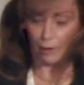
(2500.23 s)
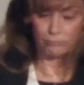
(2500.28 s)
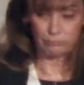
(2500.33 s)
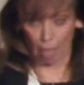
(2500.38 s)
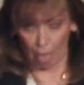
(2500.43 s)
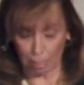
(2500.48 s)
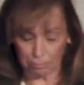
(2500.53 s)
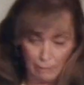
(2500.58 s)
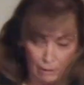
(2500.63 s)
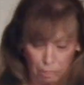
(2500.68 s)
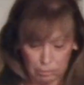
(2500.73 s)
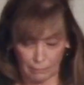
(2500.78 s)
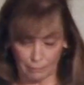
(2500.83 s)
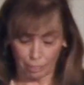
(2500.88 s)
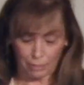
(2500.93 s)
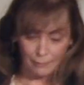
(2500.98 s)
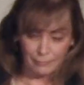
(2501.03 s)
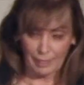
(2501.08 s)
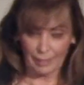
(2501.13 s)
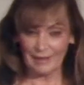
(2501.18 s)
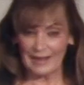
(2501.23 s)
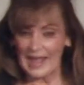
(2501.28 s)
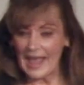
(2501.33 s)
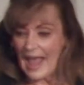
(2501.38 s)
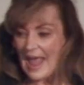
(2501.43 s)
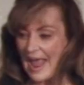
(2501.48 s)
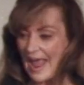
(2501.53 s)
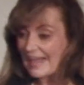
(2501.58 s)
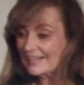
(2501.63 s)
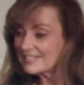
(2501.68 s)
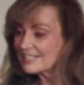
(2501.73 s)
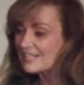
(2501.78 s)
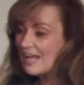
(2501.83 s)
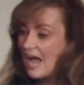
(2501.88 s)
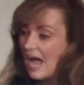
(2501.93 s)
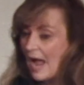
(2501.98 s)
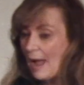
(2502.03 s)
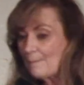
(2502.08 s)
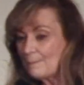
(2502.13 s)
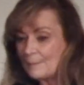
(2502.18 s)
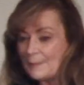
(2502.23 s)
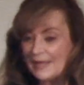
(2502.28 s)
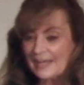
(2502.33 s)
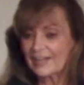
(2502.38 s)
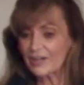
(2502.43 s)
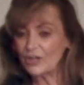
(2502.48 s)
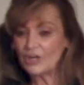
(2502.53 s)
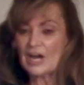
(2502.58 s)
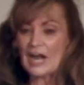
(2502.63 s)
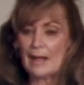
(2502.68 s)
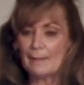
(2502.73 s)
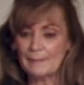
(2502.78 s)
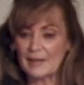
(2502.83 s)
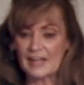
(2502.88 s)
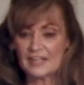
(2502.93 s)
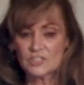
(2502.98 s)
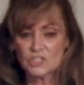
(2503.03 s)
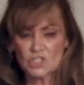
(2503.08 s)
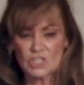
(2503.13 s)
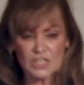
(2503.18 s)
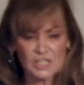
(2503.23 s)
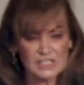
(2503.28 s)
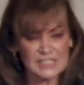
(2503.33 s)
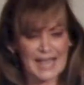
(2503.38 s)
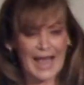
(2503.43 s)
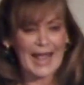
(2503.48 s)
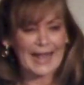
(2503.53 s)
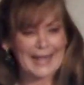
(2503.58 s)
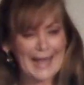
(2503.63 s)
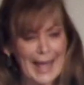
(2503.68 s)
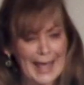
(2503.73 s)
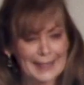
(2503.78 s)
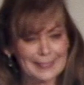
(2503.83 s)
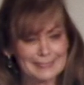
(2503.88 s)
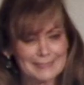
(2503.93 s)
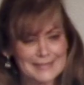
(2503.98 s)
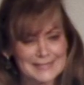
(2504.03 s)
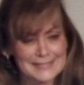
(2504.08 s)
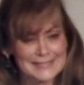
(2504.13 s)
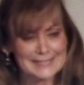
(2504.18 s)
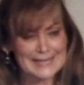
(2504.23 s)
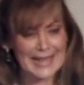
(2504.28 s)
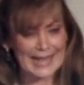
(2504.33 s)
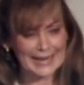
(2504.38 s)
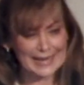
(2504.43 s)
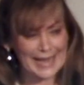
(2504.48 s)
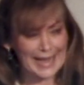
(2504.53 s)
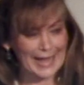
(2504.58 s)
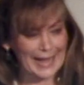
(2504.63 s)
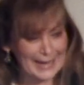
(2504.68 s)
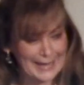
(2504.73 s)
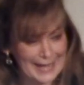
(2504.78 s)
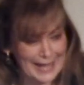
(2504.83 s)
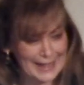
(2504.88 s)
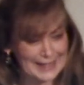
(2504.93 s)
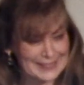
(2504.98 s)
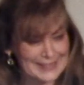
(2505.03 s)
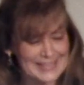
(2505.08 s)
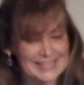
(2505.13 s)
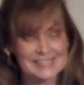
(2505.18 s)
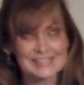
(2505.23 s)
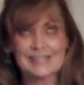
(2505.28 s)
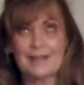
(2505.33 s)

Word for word: Blah, blah, blah, and so I pick her up and she goes, I got this, Nana. I got this.